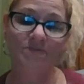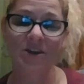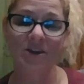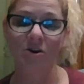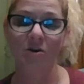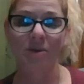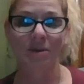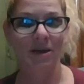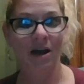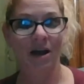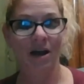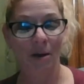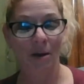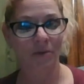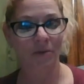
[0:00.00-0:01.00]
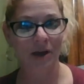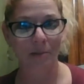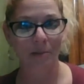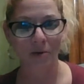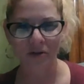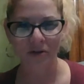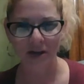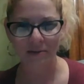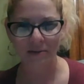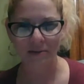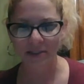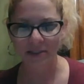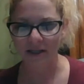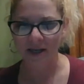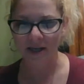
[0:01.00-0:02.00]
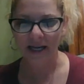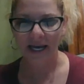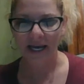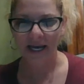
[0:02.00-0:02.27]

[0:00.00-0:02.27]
you know, maybe come up with a couple themes